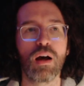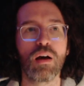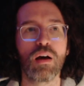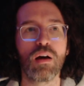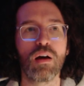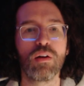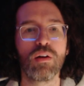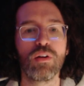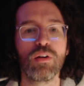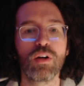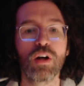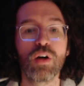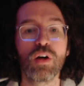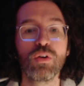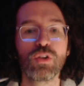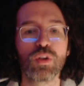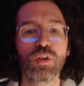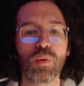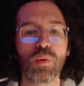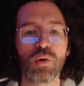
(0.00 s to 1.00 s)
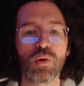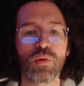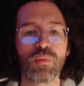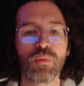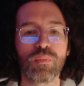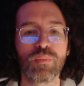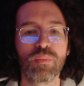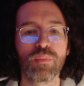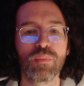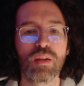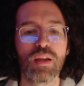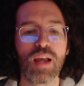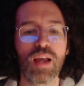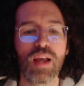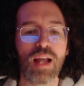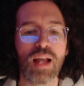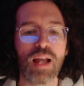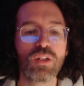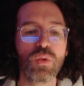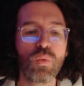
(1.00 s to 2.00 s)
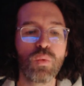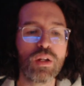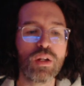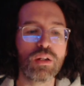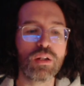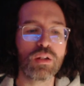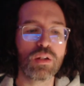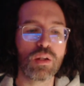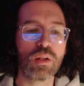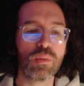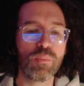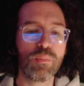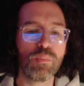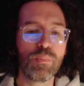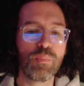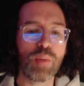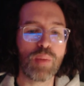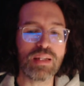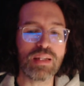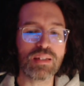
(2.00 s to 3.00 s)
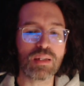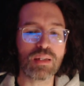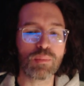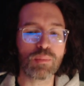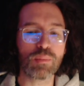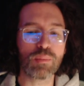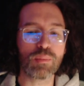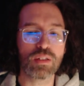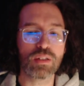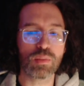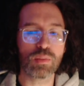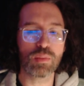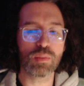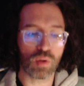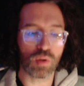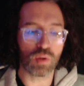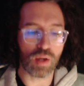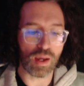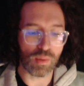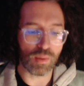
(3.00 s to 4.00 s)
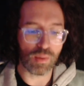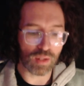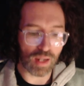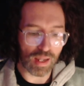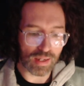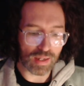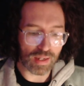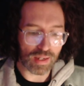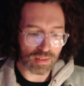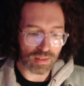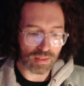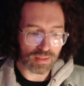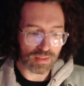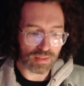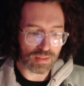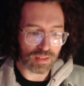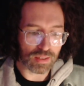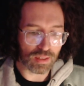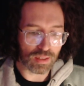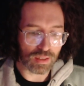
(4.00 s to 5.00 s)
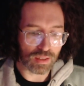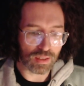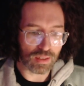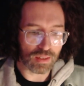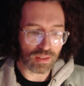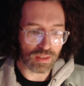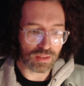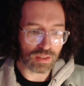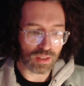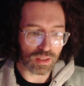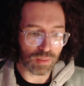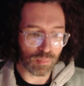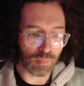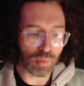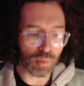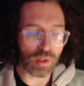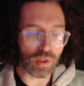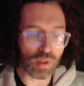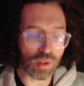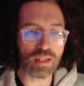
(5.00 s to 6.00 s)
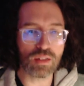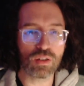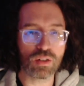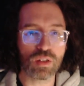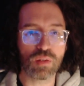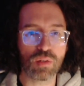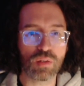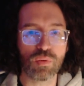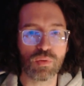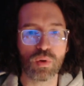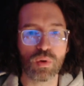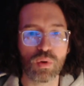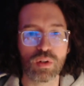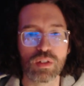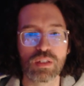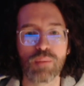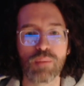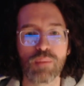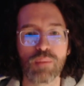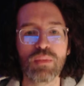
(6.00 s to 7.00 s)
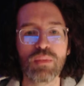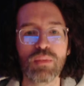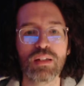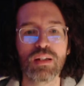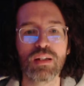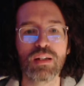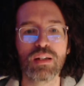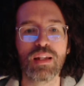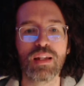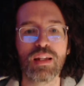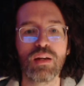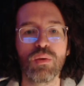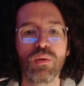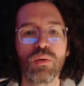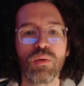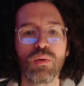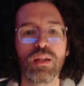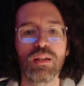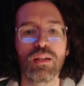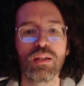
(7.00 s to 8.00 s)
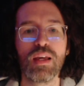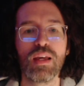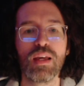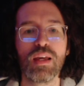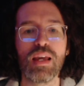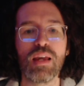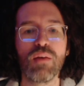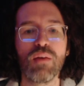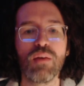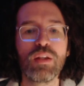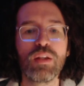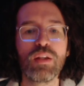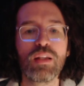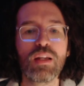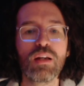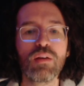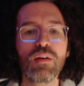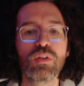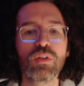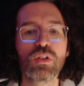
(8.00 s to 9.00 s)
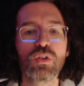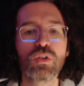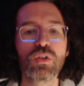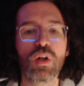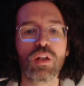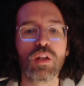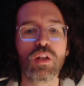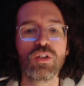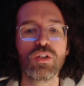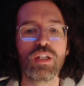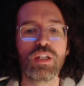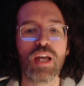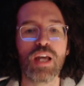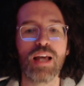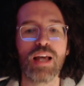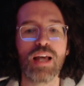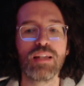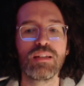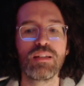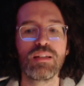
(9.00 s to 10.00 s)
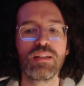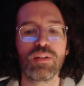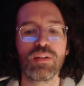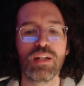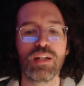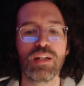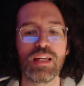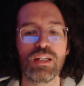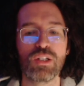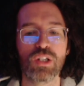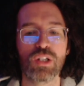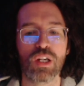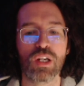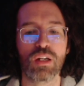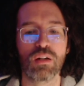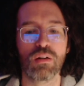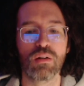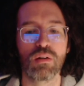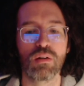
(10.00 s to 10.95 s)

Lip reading: negotiable. And so what the basic principle I would like us to bring into the fore is something to think with. If we think of astrology as divination,